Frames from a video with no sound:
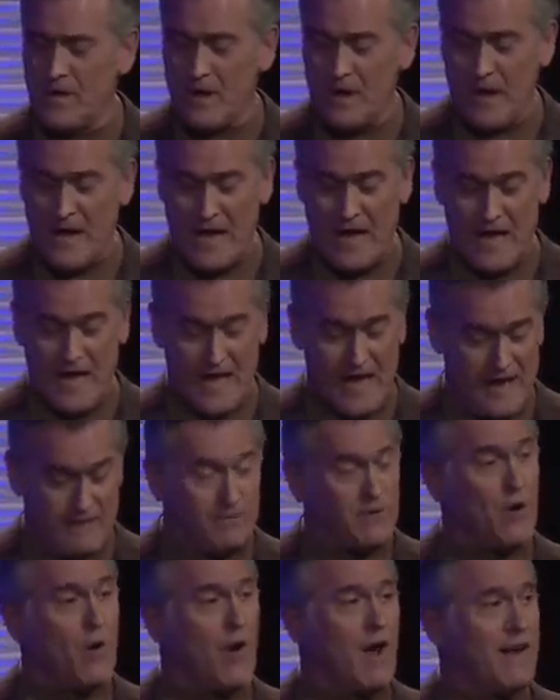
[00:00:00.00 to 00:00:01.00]
I have
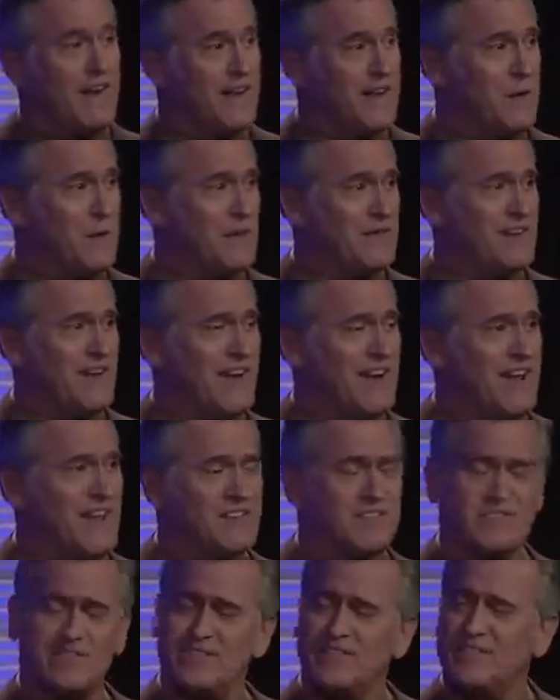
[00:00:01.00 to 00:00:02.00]
no idea what that is.